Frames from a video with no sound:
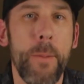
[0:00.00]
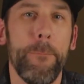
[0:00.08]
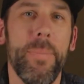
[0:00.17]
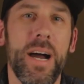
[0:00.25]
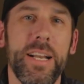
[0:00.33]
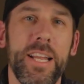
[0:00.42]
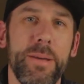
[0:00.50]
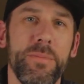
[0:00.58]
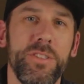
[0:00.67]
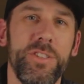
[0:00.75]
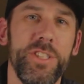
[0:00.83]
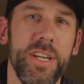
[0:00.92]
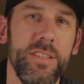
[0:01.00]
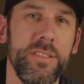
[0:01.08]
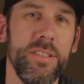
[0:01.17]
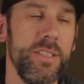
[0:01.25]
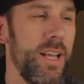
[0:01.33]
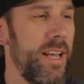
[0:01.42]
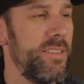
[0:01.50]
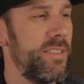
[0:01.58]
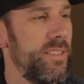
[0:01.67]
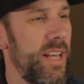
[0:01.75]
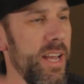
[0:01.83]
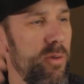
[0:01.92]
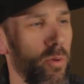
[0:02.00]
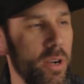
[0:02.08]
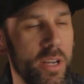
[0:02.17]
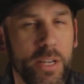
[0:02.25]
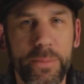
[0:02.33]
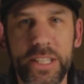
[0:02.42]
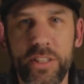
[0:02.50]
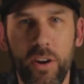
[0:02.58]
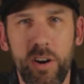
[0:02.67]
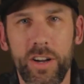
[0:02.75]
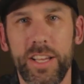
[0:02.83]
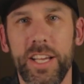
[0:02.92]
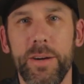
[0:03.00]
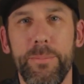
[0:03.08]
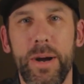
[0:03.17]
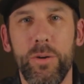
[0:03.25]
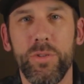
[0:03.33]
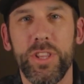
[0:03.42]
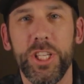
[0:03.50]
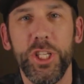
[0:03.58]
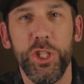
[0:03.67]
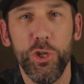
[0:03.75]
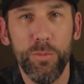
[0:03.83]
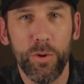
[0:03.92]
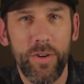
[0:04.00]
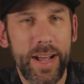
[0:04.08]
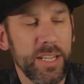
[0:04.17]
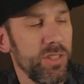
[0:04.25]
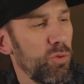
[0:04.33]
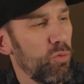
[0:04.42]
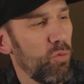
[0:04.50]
My name is Jason and today we're going to be talking about the Umarex